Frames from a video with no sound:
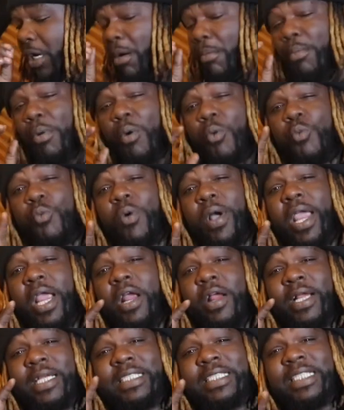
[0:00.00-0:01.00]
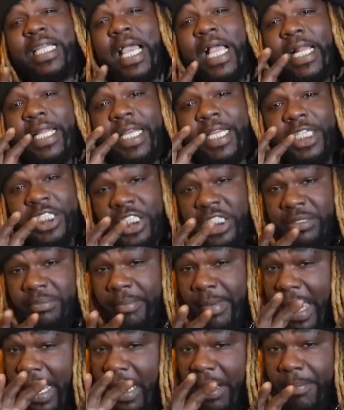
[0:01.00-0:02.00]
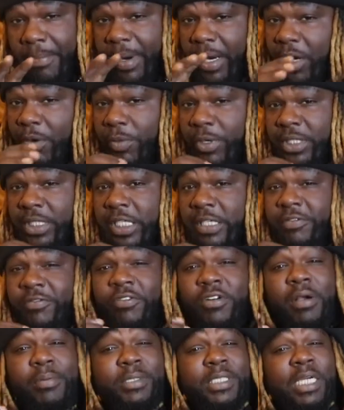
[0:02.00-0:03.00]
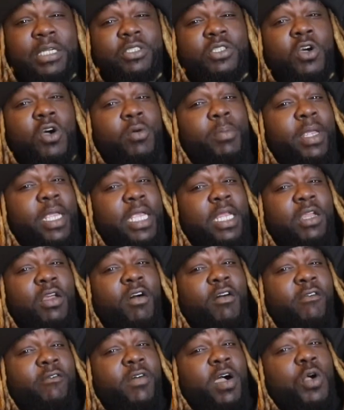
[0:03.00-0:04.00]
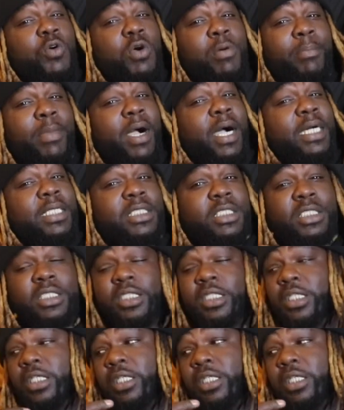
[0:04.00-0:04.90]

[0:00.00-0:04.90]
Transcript: But where exactly in Schmackerman was he from? Y'all told me he don't fuck with Mozzie.